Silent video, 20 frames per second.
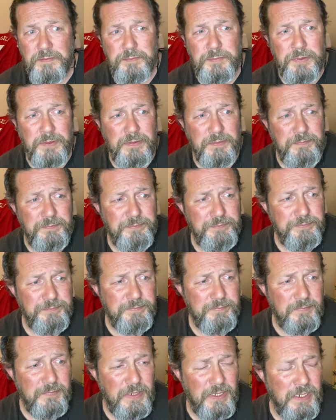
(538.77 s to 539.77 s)
But
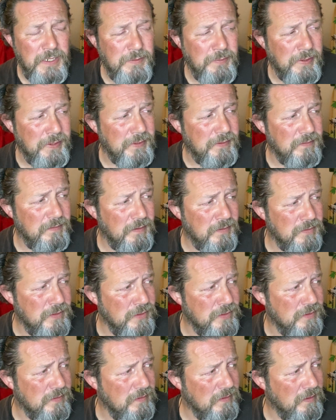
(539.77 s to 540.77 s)
anyway, I
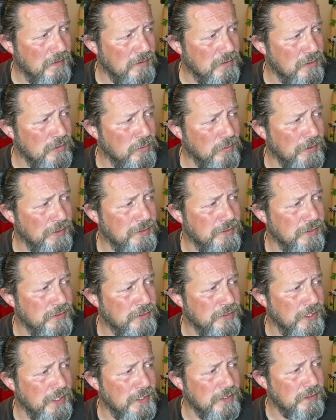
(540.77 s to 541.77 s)
just wanted to
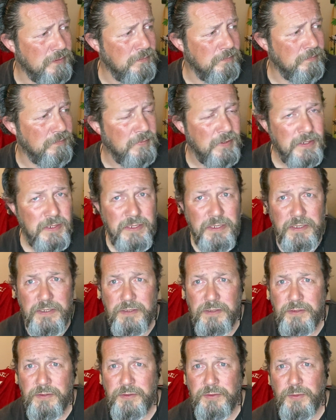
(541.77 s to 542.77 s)
share some
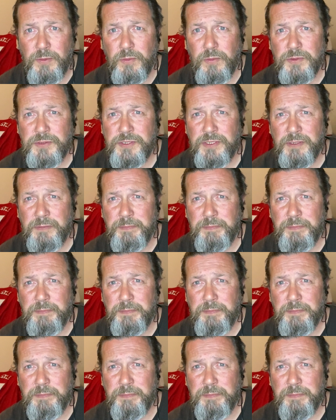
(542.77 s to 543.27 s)
thoughts and